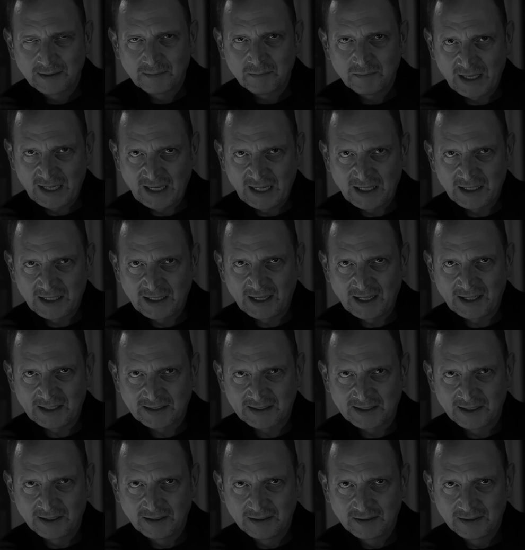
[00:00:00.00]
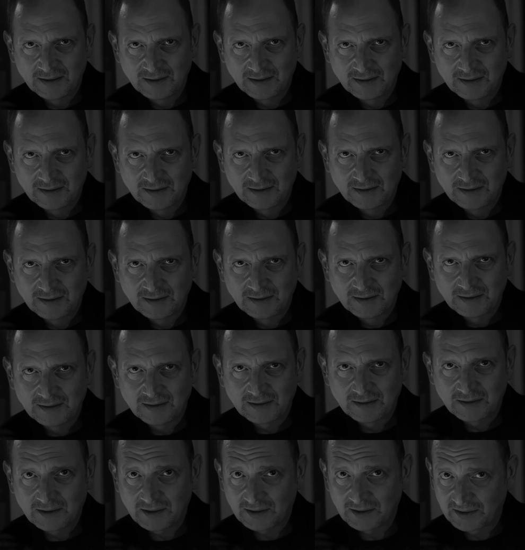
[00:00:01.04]
Many a night,
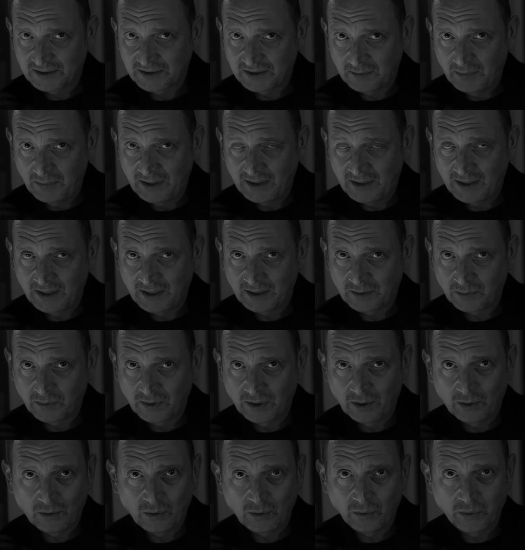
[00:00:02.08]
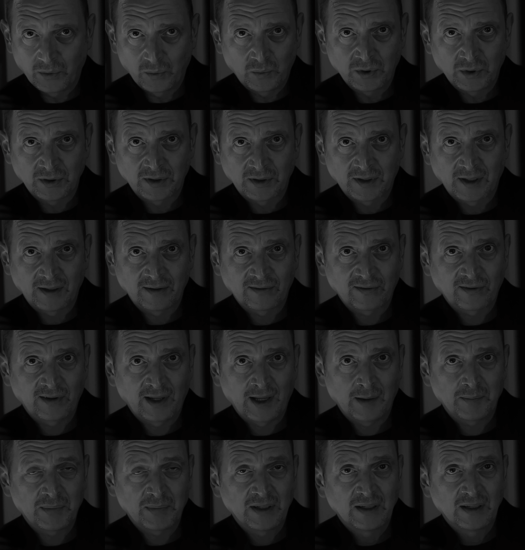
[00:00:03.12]
just at midnight when all the world has
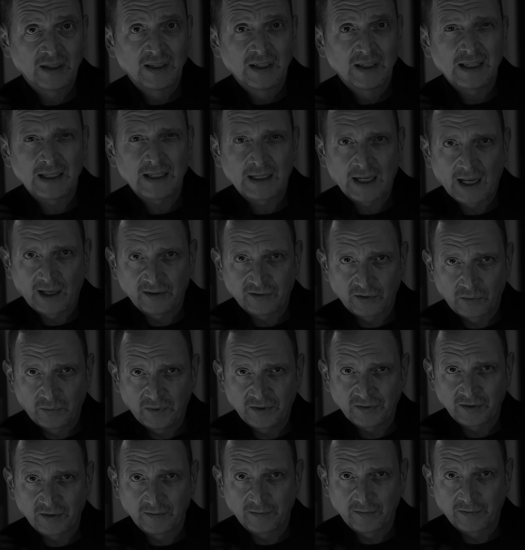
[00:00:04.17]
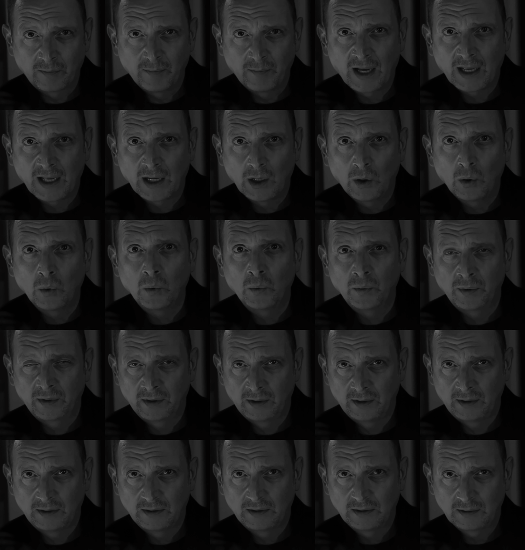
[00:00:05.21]
slept, it has arisen from my
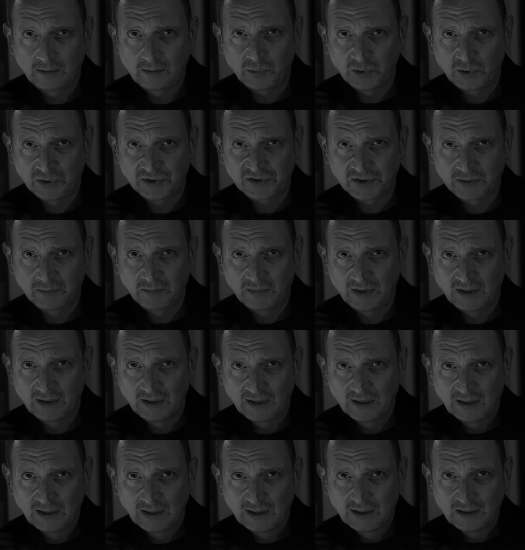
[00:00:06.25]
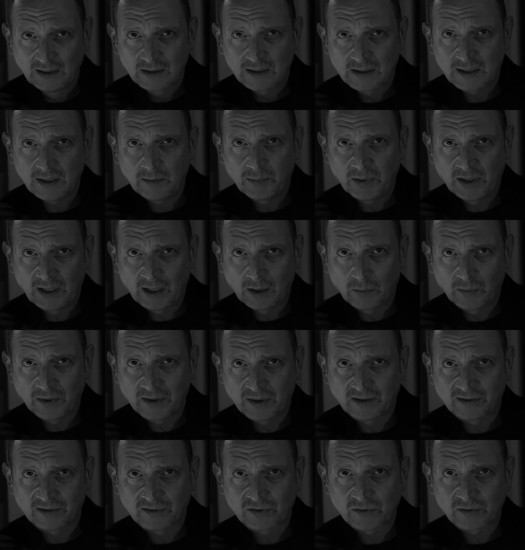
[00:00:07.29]
own bosom, deepening
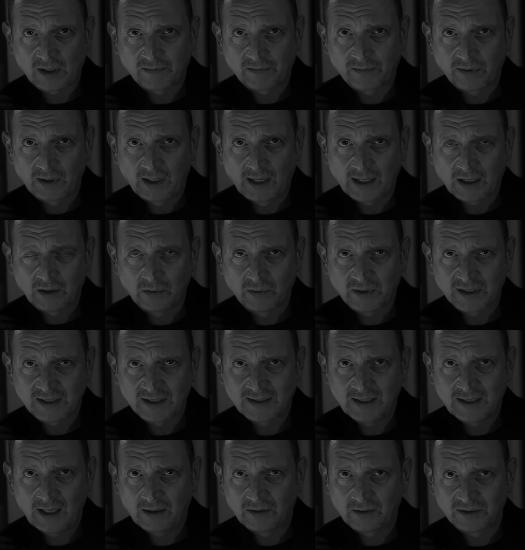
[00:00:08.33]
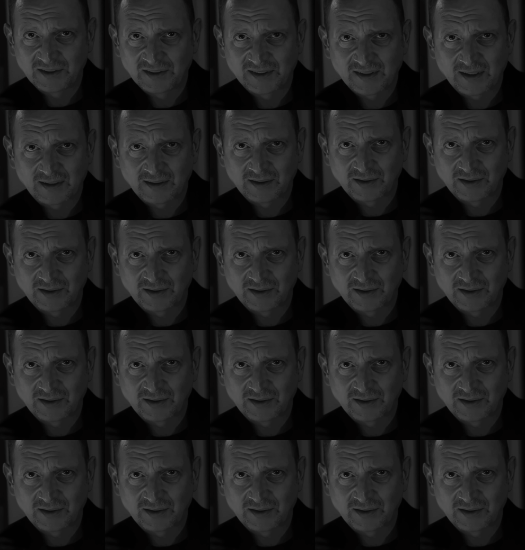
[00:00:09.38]
with its dreadful echo the terrors that